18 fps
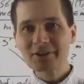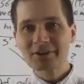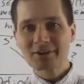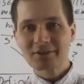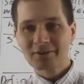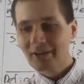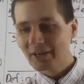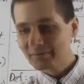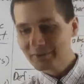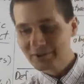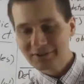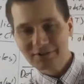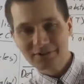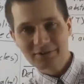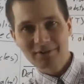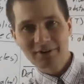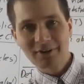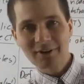So that means
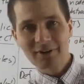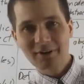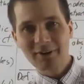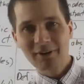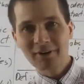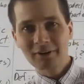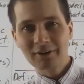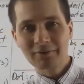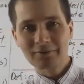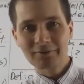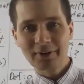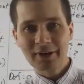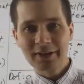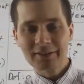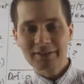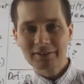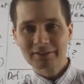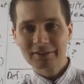you're not all
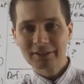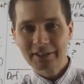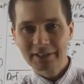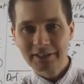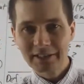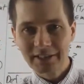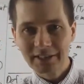frantically